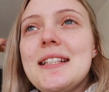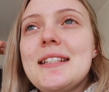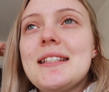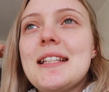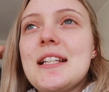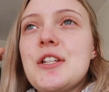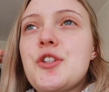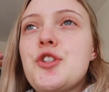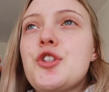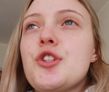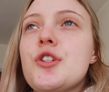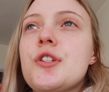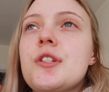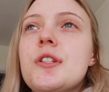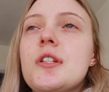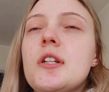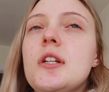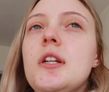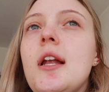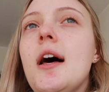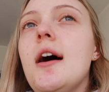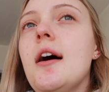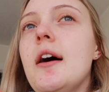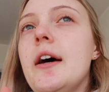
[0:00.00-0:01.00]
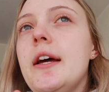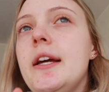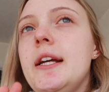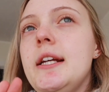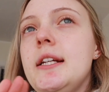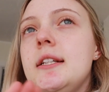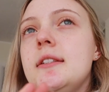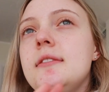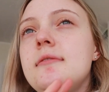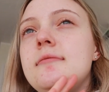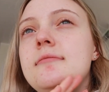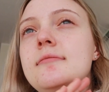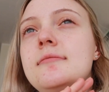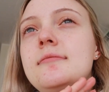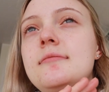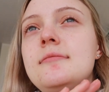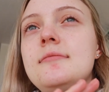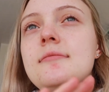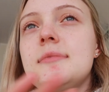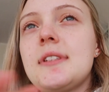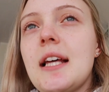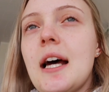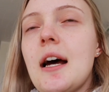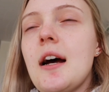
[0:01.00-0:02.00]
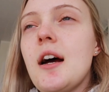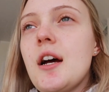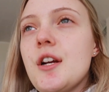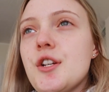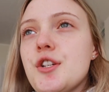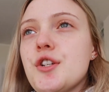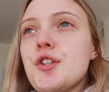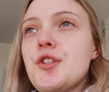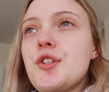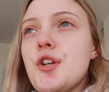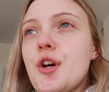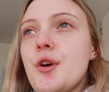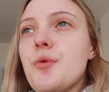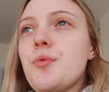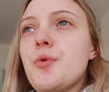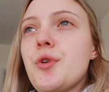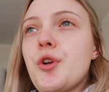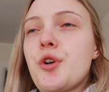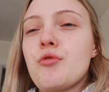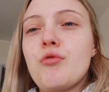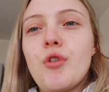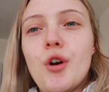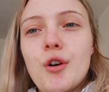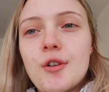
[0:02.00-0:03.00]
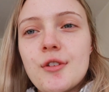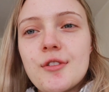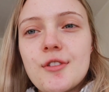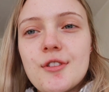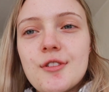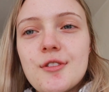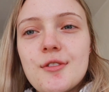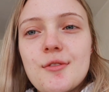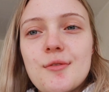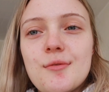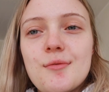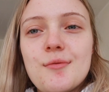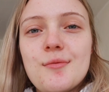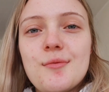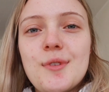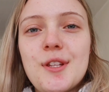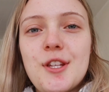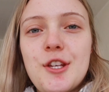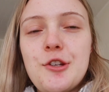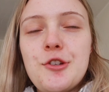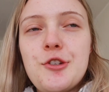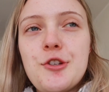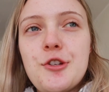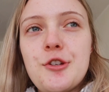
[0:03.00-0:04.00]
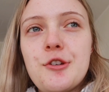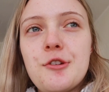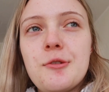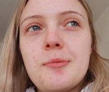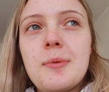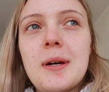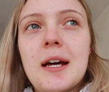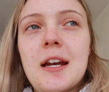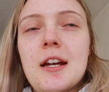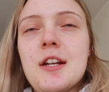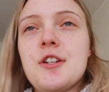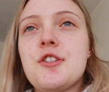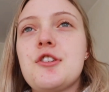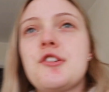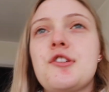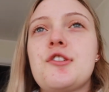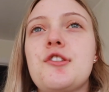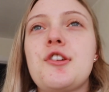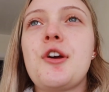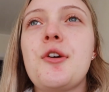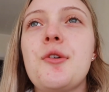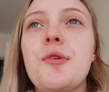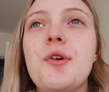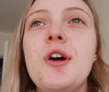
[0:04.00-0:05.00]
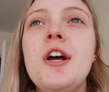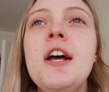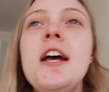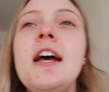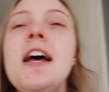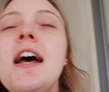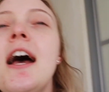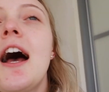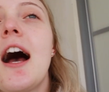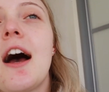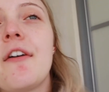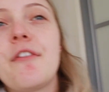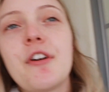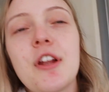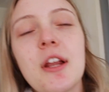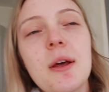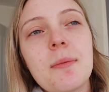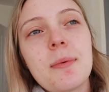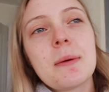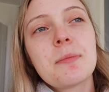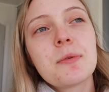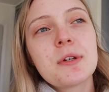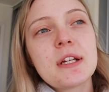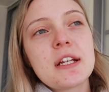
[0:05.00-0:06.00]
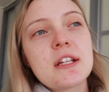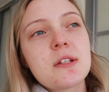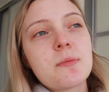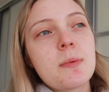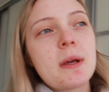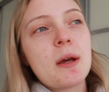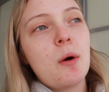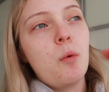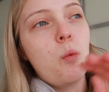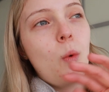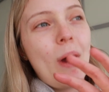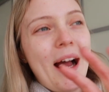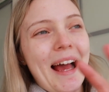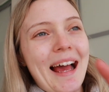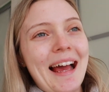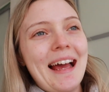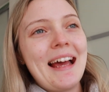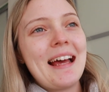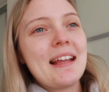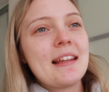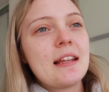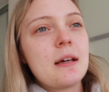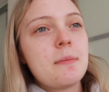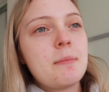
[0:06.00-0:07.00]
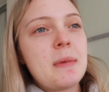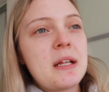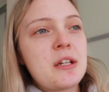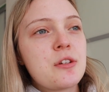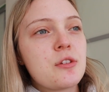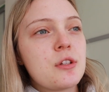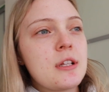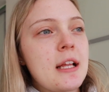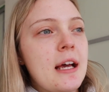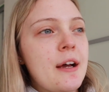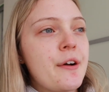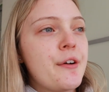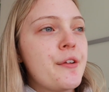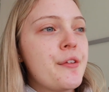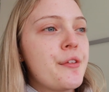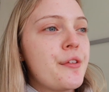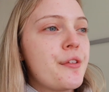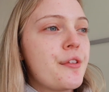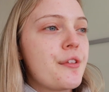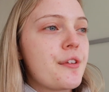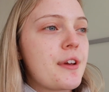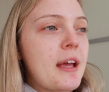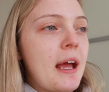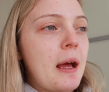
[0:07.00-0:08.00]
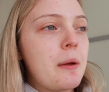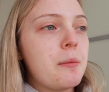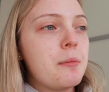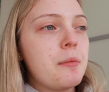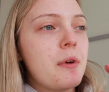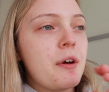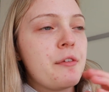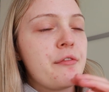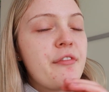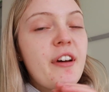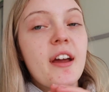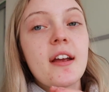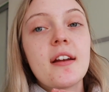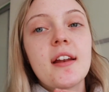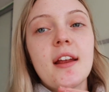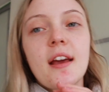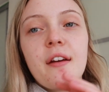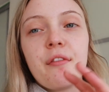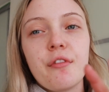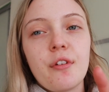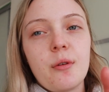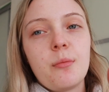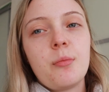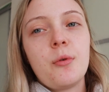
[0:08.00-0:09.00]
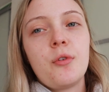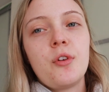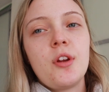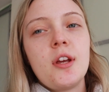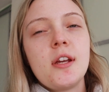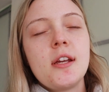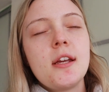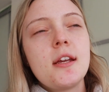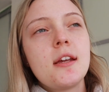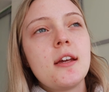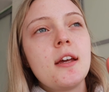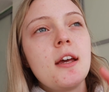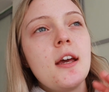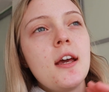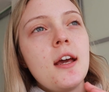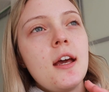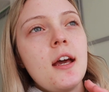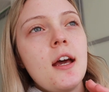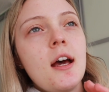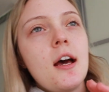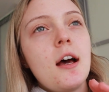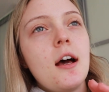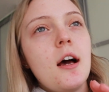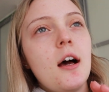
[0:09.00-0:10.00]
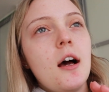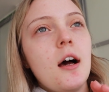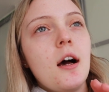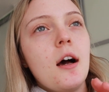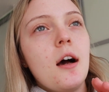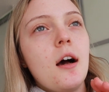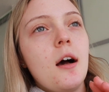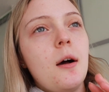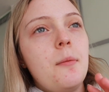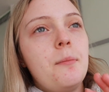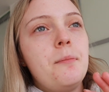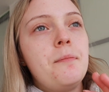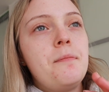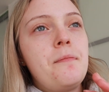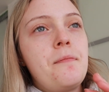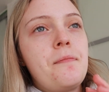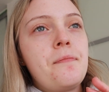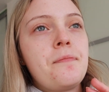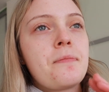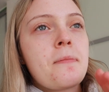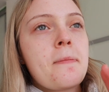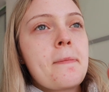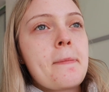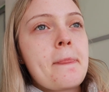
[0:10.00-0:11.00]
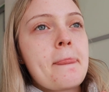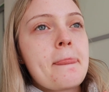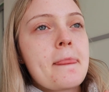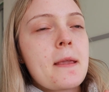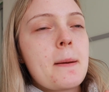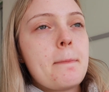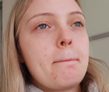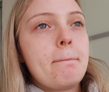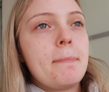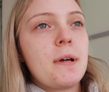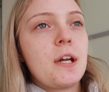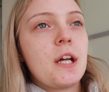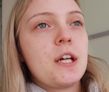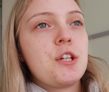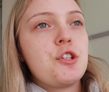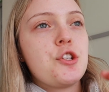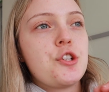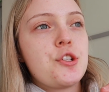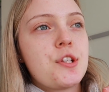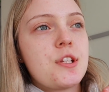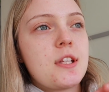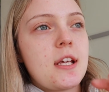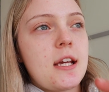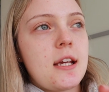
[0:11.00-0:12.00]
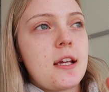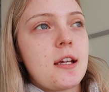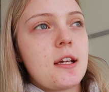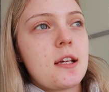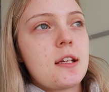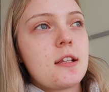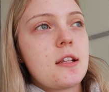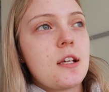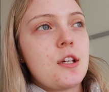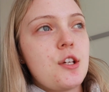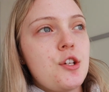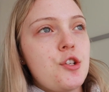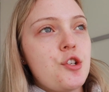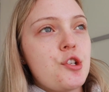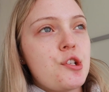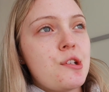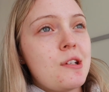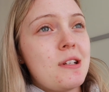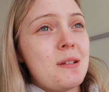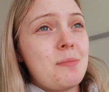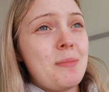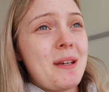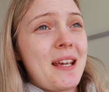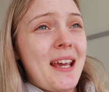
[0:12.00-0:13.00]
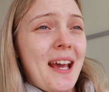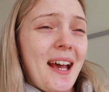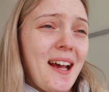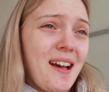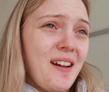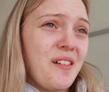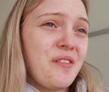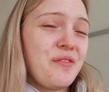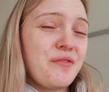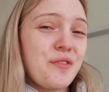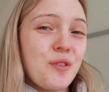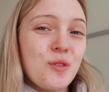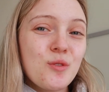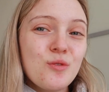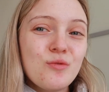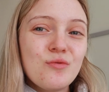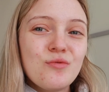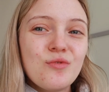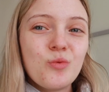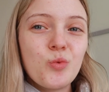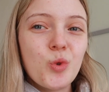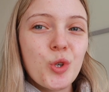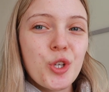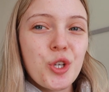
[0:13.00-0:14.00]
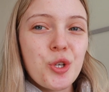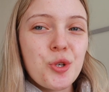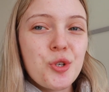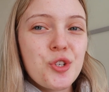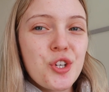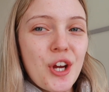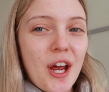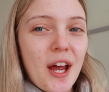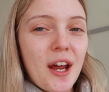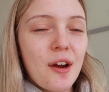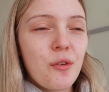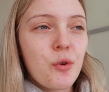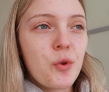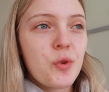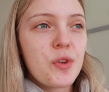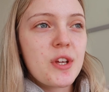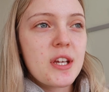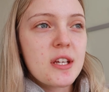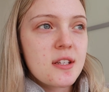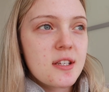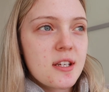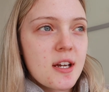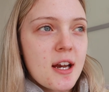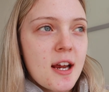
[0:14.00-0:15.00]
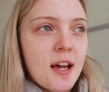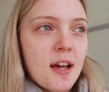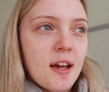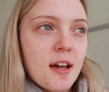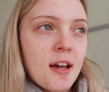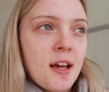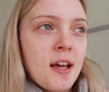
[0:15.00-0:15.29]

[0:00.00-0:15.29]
there's just a line that I just don't want to cross with YouTube and I just don't I feel like people need to be aware that mental health can affect everybody um, but I just think that you just need to be careful what you share on the internet.